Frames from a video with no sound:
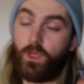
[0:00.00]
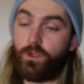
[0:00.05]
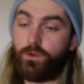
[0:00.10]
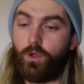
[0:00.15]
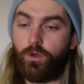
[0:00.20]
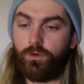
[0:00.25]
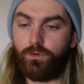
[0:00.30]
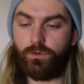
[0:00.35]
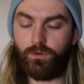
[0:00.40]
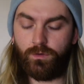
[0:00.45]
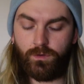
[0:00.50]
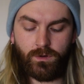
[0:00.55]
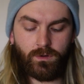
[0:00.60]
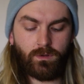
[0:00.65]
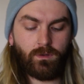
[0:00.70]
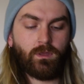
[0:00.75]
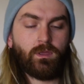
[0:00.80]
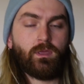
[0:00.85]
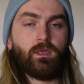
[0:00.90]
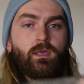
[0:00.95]
No good.
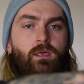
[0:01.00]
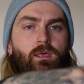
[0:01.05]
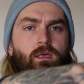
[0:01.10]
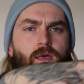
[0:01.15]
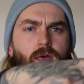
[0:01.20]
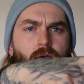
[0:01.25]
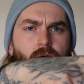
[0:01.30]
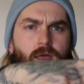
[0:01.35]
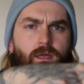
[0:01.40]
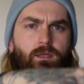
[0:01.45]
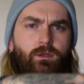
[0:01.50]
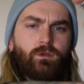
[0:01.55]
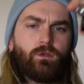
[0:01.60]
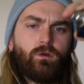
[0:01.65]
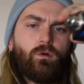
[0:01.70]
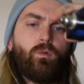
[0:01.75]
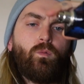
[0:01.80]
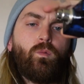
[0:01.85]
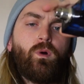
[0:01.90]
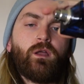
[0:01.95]

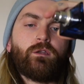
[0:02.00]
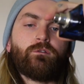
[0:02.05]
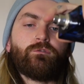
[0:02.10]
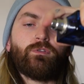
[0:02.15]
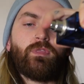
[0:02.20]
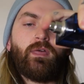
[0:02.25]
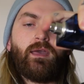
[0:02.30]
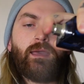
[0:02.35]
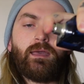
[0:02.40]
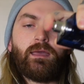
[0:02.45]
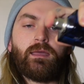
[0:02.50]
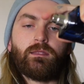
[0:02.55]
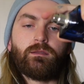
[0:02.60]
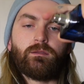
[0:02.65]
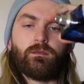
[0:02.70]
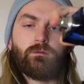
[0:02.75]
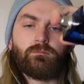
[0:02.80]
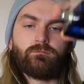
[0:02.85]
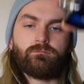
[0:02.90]
And one for the hand.